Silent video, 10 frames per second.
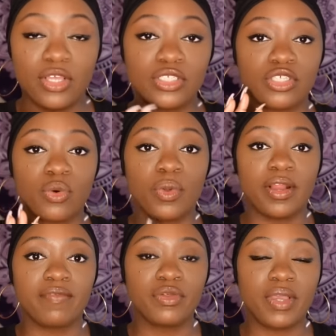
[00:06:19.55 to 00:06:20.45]
So
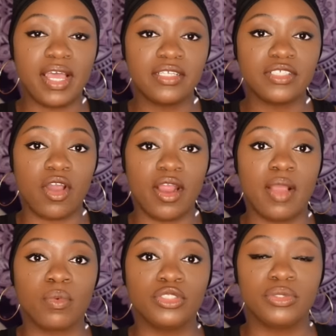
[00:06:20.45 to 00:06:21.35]
wherever you guys are,
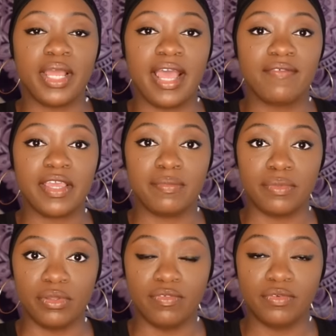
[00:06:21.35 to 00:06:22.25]
I want you to have a
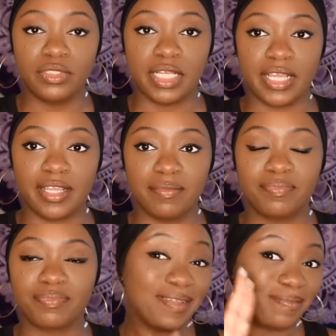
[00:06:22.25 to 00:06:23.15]
beautiful day.
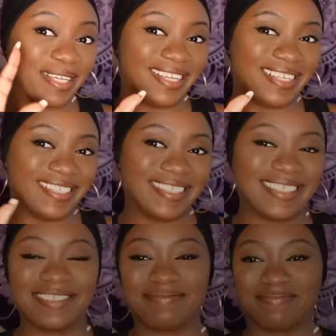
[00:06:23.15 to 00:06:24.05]
Peace.